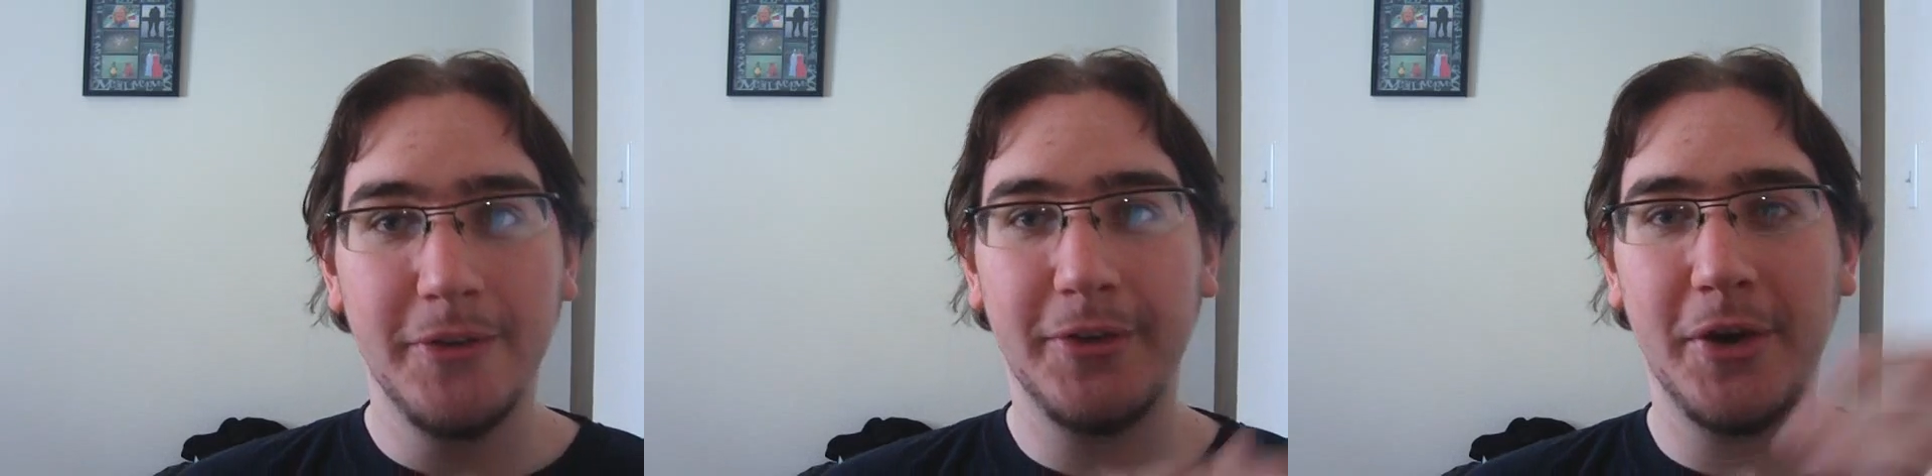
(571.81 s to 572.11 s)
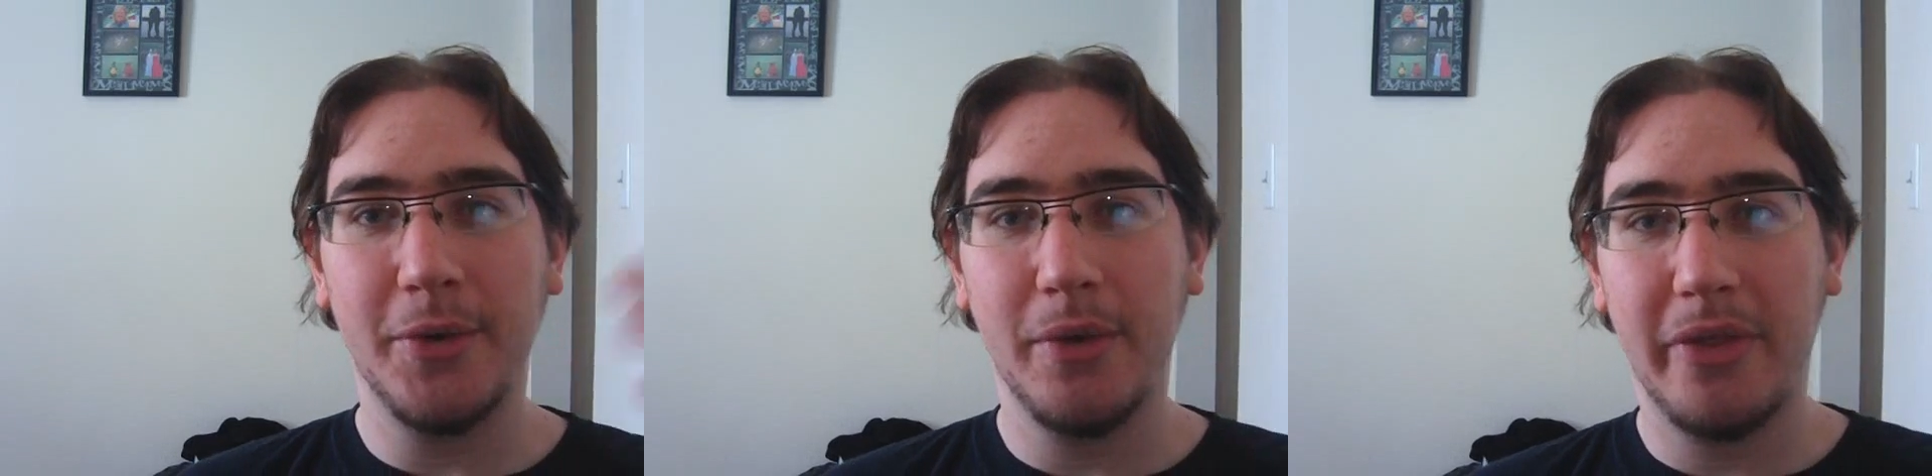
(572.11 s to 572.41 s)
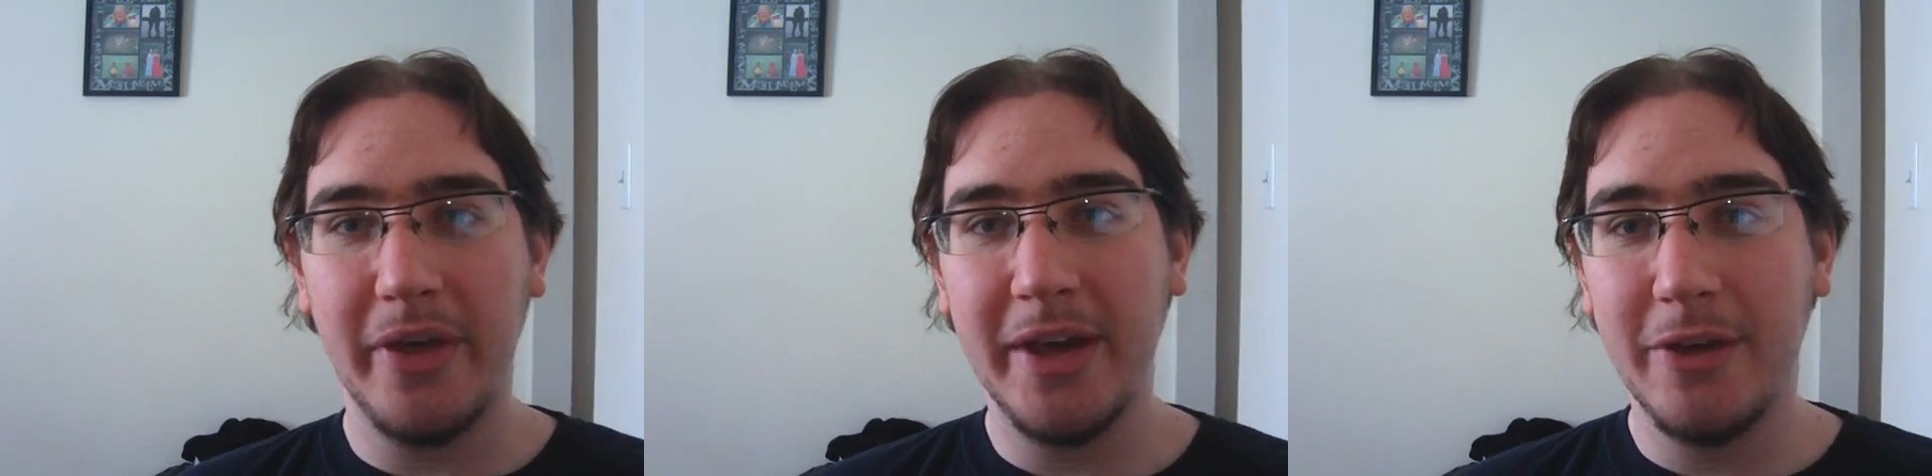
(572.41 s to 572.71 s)
So
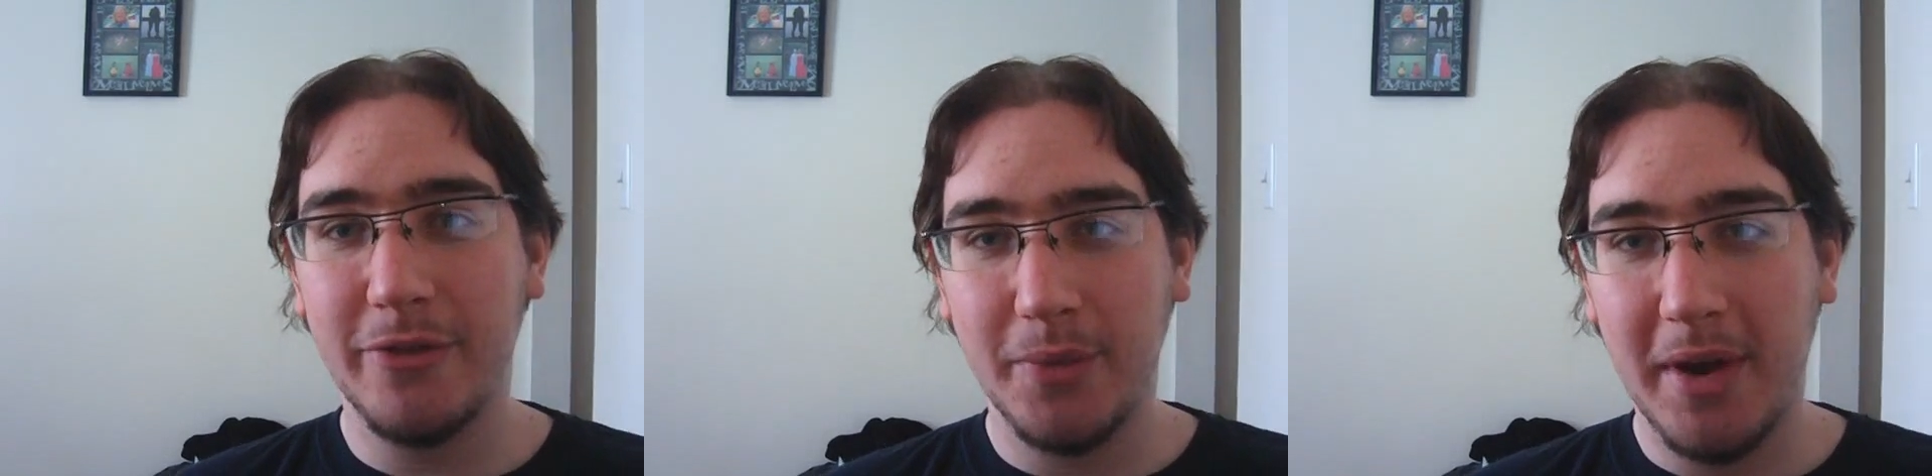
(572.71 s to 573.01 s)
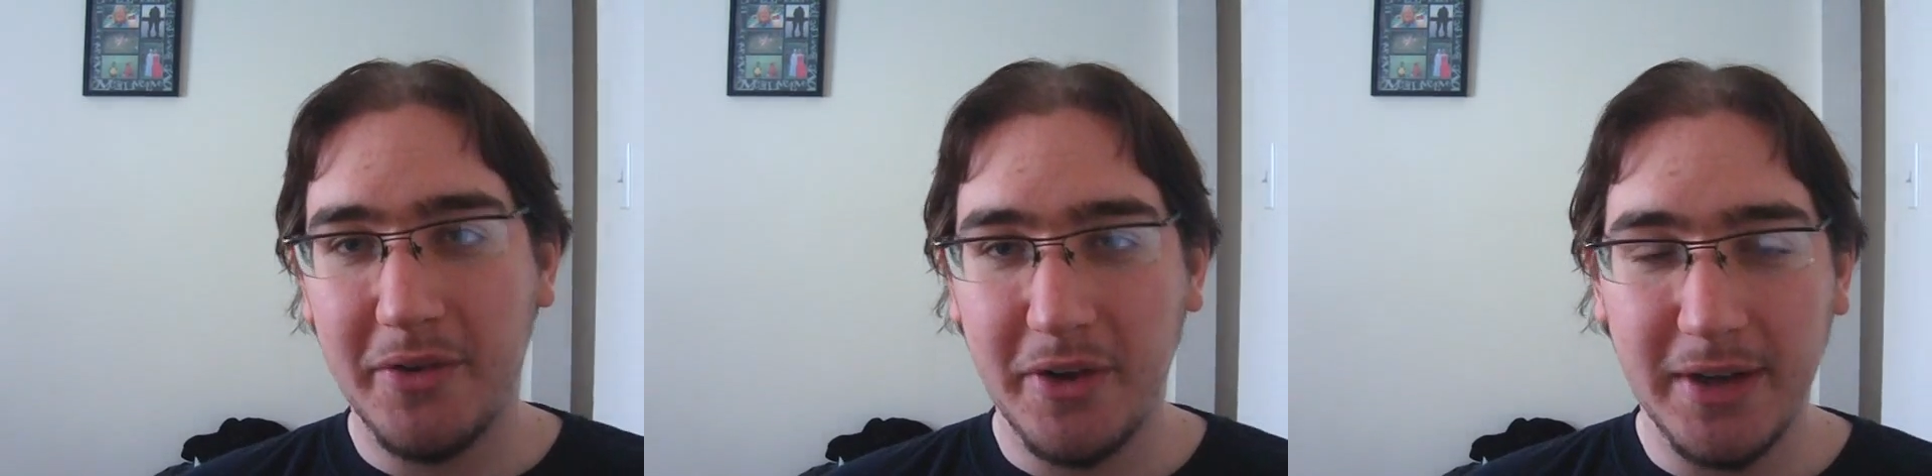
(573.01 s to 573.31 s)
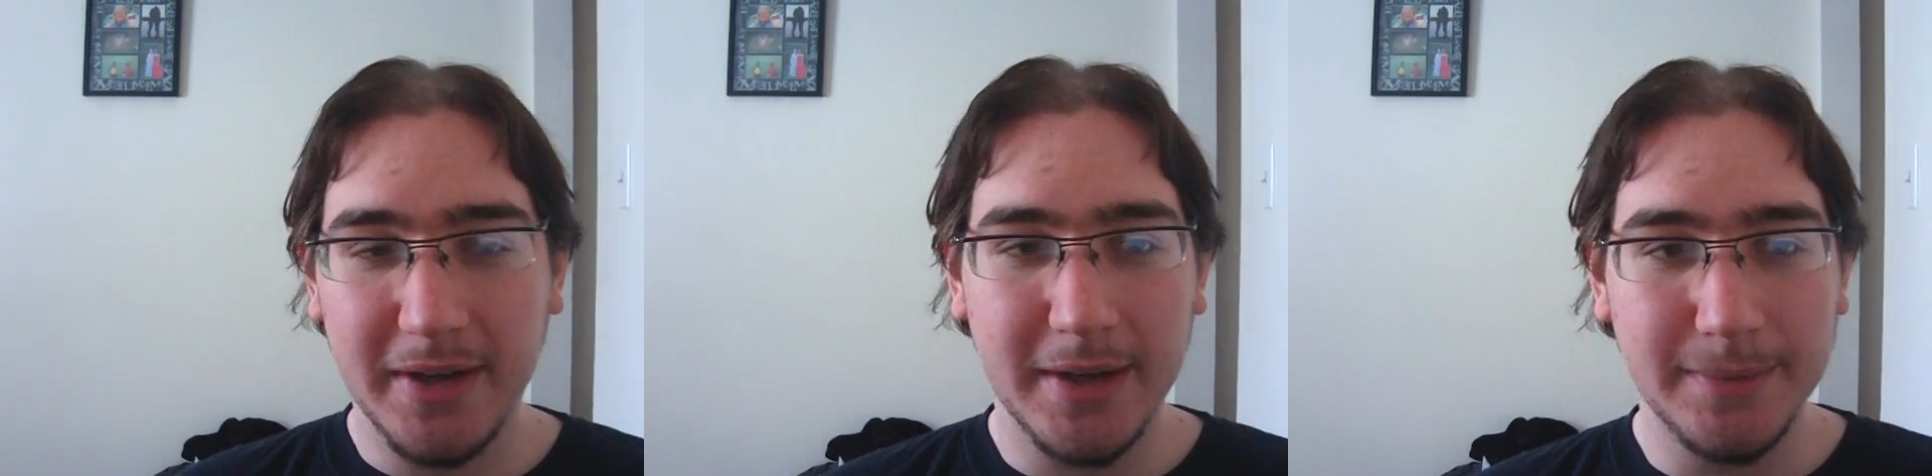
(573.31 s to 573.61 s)
thank you for watching.